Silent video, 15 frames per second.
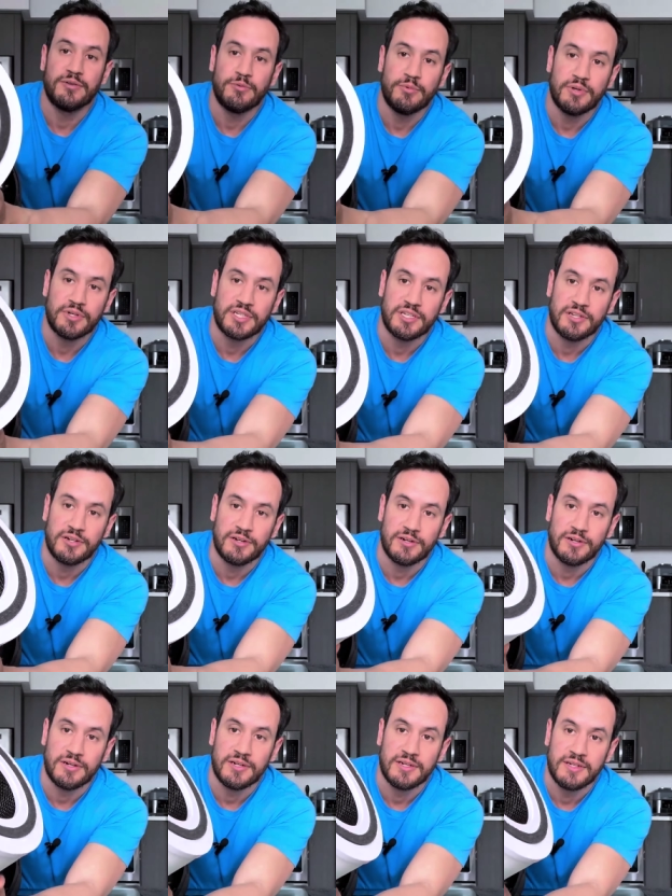will
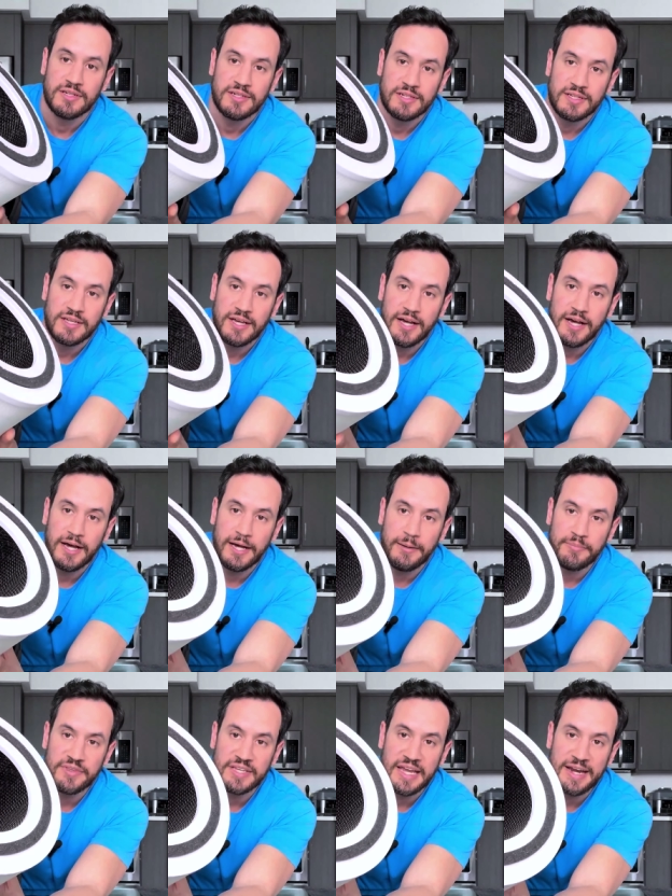cure
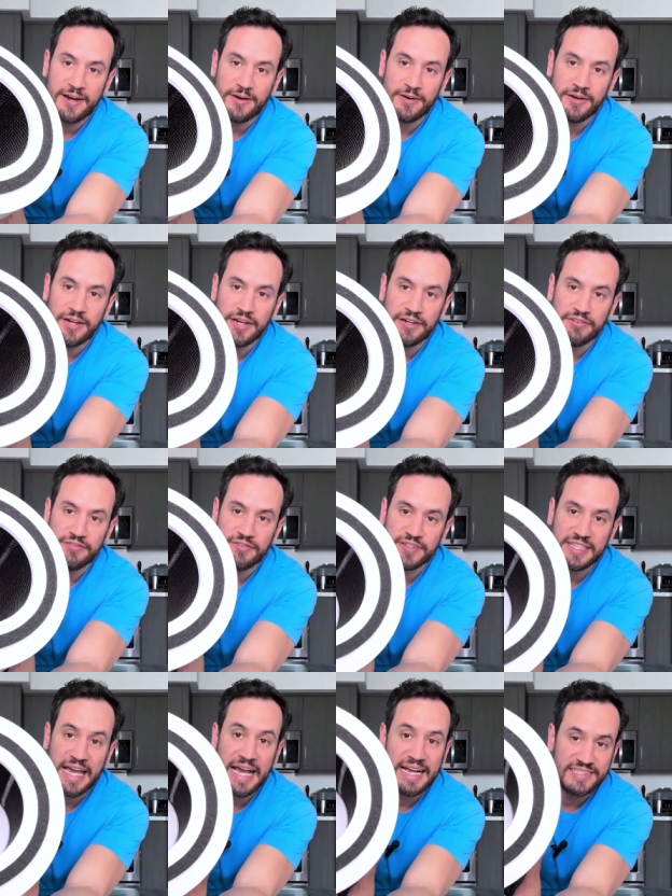the air of
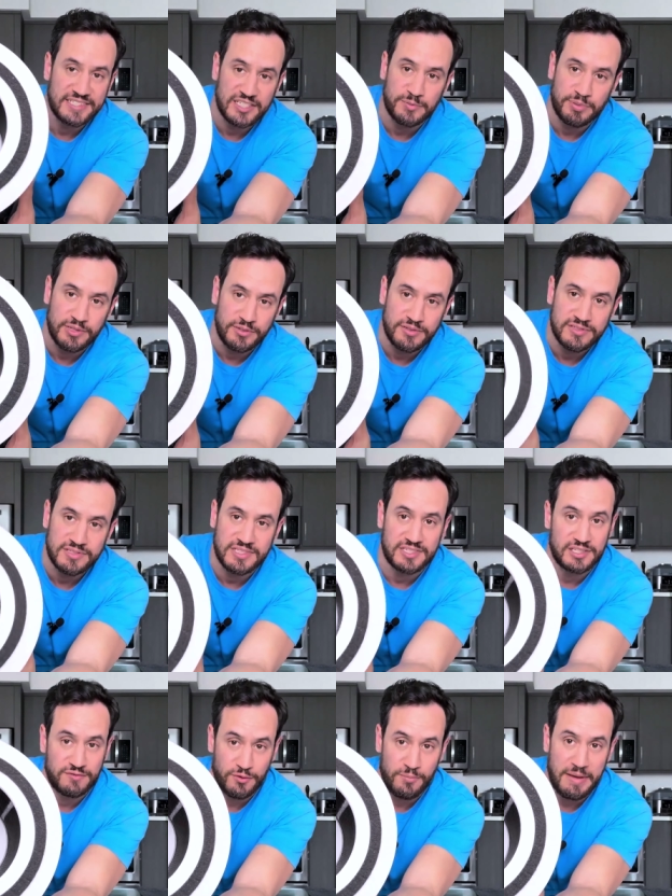gaseous pollutants
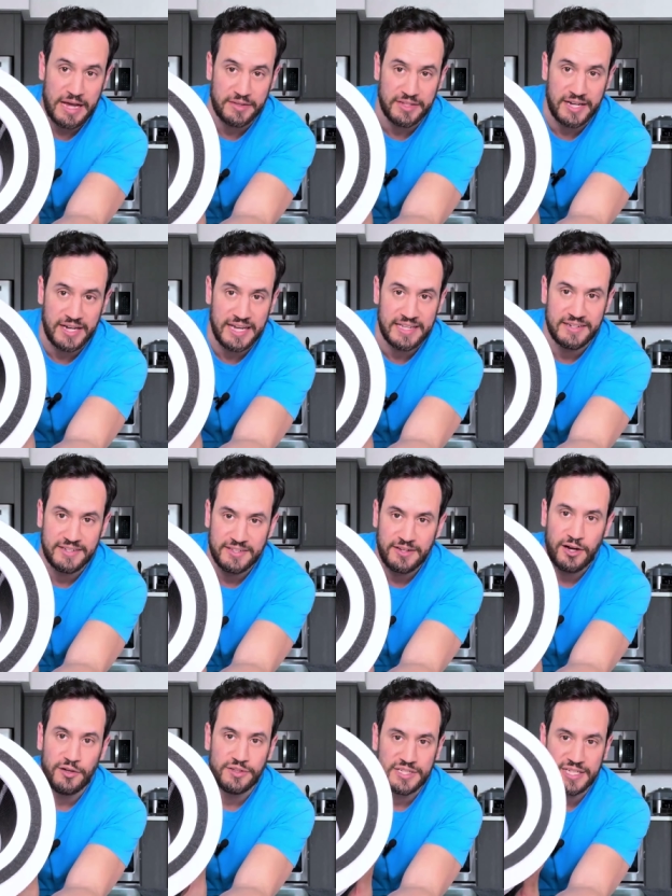such as formaldehyde,
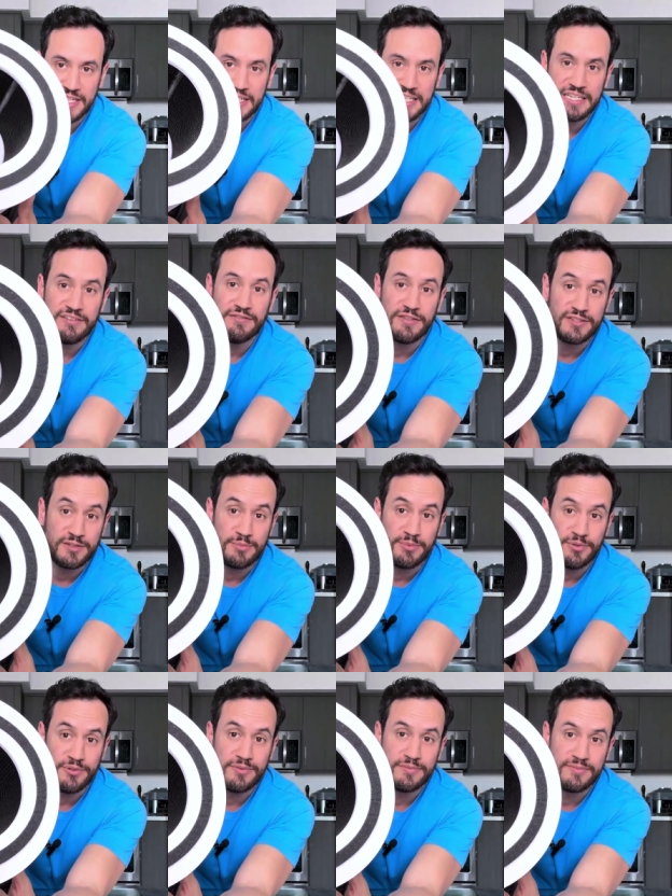all the kind of
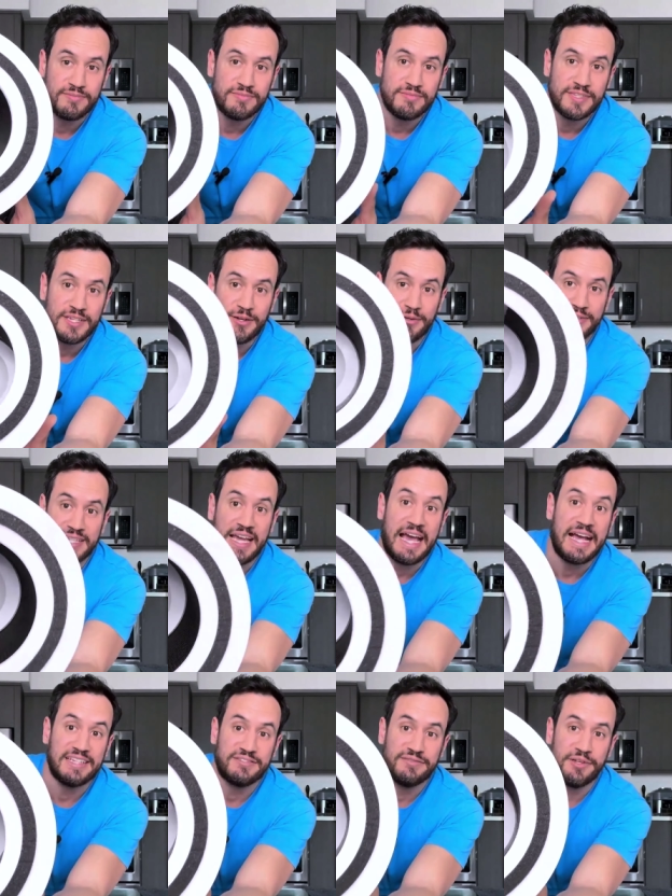invisible
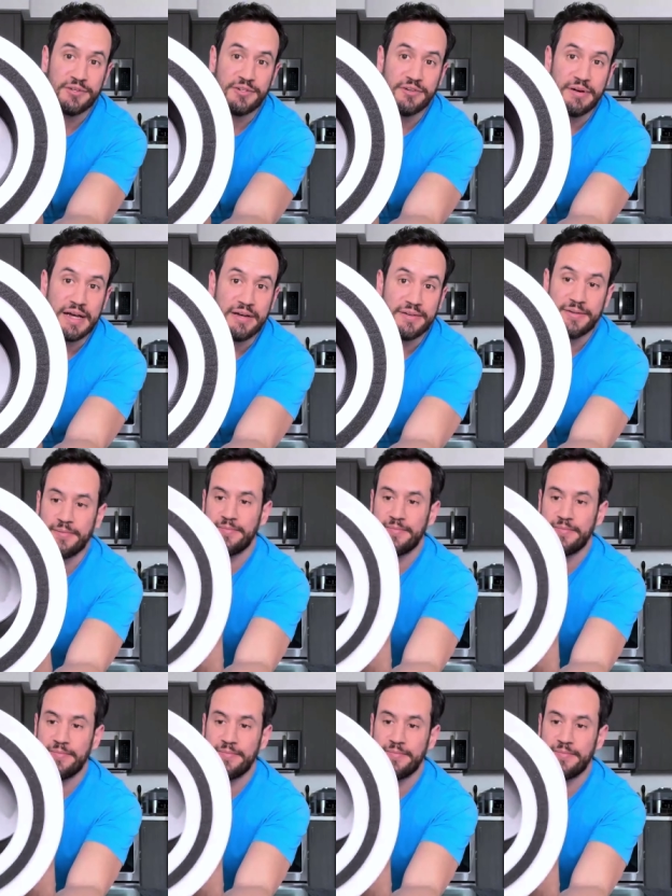gas floating around.